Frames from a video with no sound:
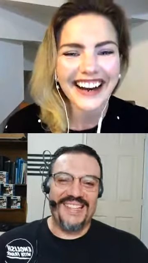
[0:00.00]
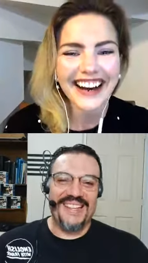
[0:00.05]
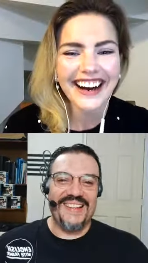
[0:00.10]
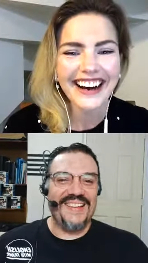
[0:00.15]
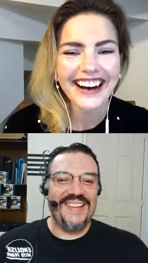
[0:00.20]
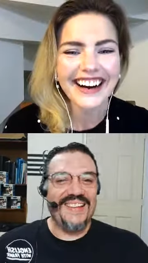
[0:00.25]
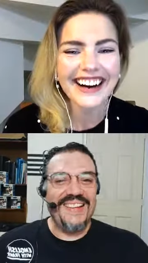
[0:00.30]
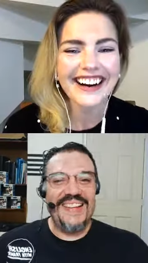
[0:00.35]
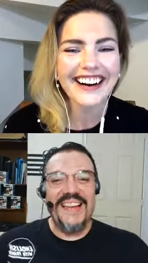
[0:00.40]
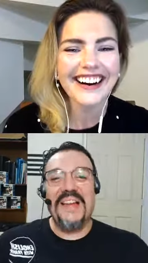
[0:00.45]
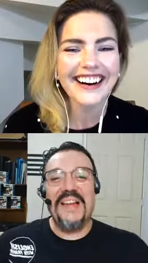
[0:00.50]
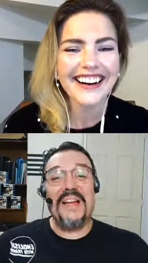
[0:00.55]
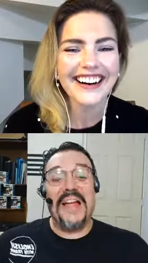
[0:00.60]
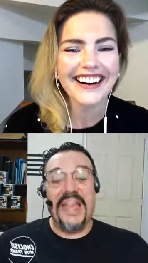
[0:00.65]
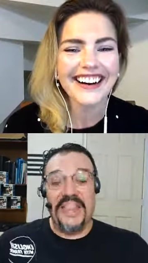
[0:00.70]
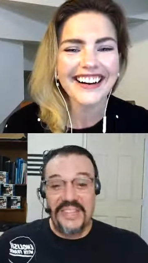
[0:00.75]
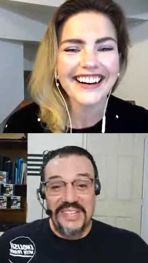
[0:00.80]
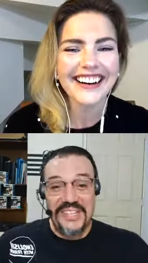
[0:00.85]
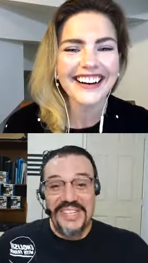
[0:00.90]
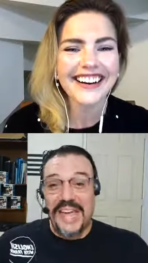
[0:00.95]
Speaker 1: oh.
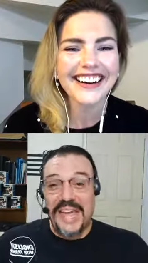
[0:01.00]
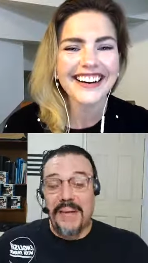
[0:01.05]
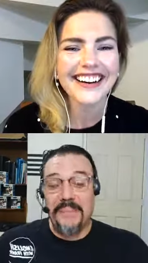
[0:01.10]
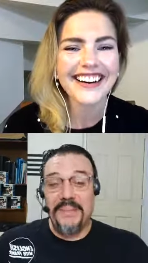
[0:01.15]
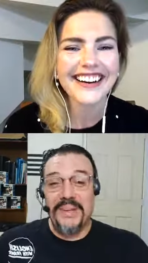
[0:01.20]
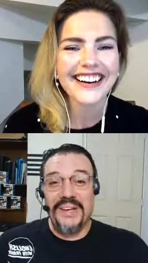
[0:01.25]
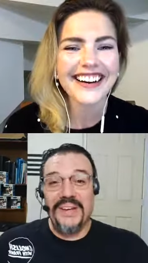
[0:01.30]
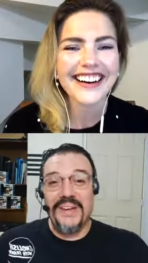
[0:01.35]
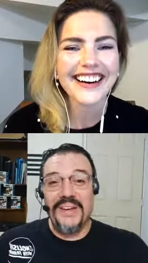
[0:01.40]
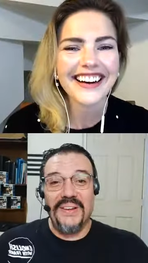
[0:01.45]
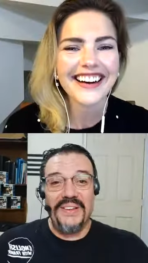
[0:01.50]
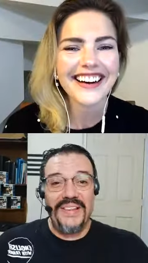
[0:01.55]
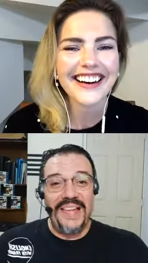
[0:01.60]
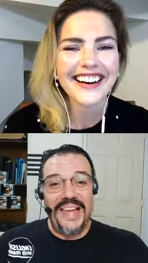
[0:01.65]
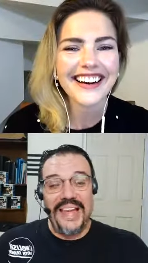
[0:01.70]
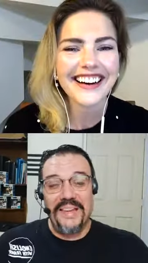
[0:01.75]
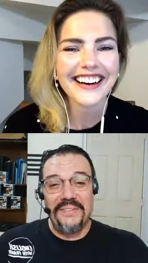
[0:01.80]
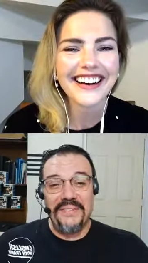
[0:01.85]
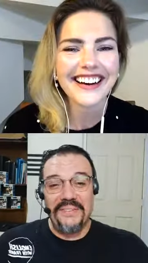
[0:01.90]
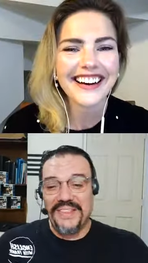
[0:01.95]
just happy to go
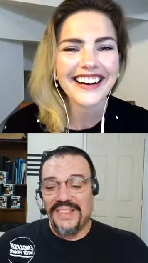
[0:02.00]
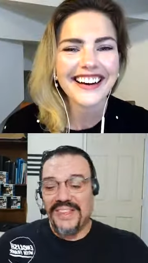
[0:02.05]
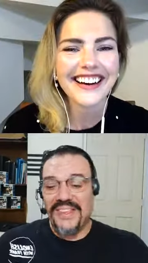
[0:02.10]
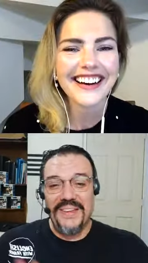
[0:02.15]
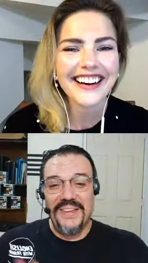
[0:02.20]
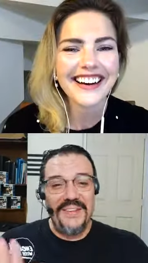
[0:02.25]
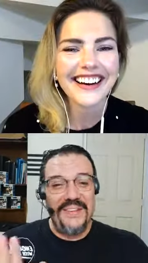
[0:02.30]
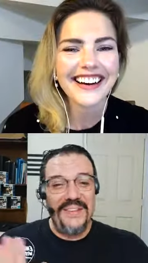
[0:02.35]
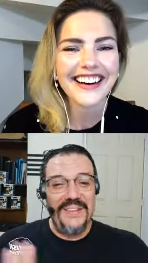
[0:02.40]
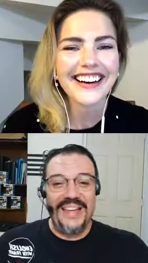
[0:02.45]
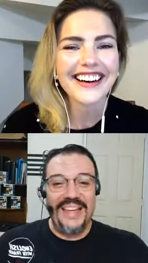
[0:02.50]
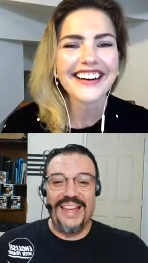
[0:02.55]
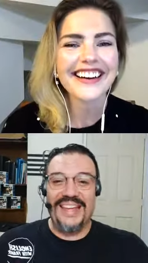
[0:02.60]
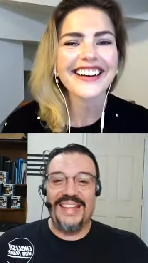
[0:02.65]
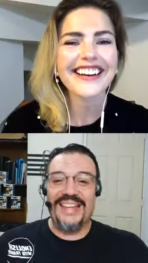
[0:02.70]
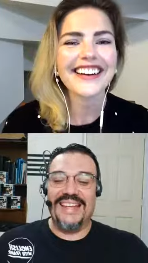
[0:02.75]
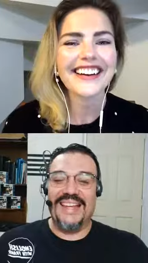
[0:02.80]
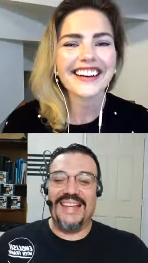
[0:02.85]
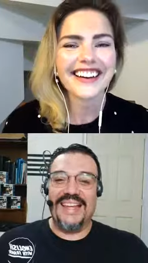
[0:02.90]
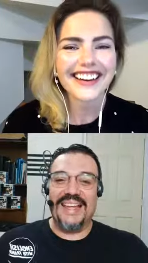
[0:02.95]
live with you and
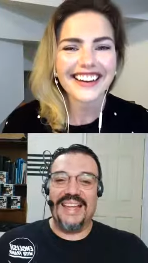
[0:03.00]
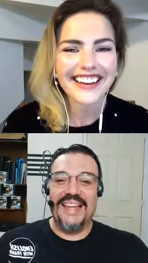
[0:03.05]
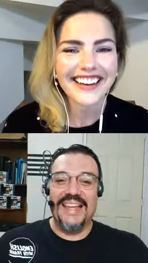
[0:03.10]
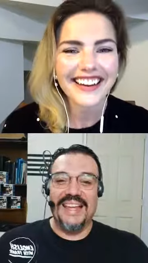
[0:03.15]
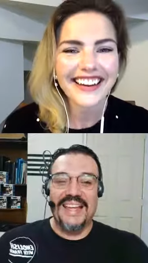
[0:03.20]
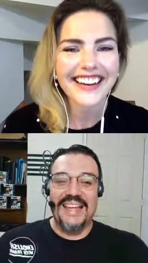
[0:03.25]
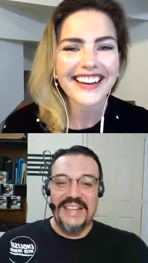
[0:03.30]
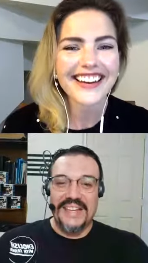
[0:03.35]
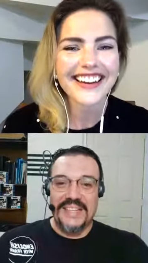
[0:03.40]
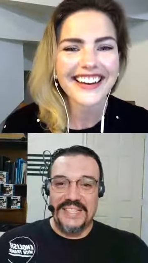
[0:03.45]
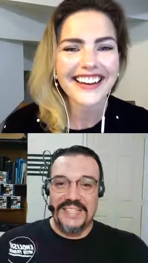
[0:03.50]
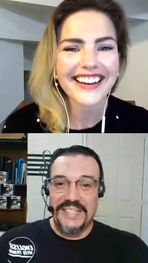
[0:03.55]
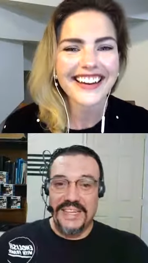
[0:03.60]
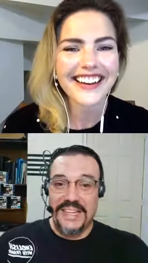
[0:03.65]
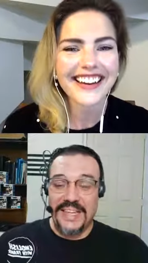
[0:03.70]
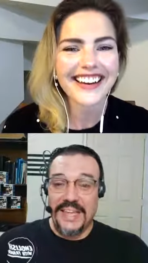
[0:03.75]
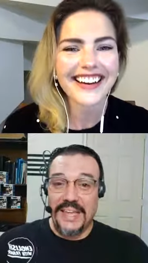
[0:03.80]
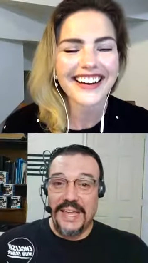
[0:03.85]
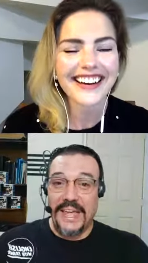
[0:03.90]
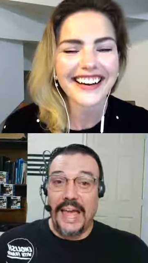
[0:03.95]
uh,
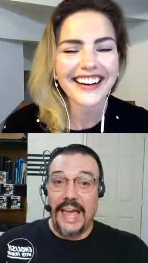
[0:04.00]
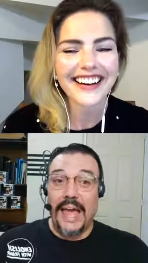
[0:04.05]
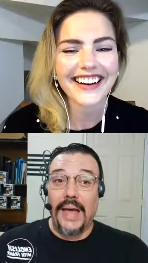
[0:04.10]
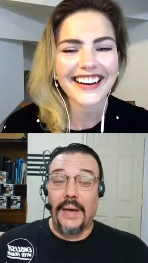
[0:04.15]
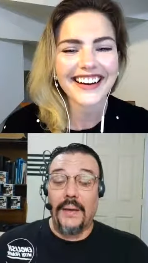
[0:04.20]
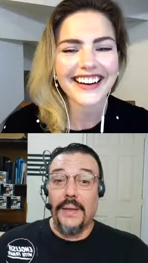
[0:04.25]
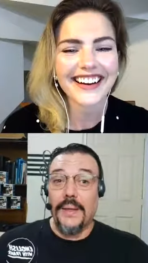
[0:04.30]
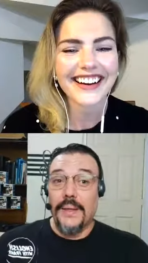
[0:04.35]
see how,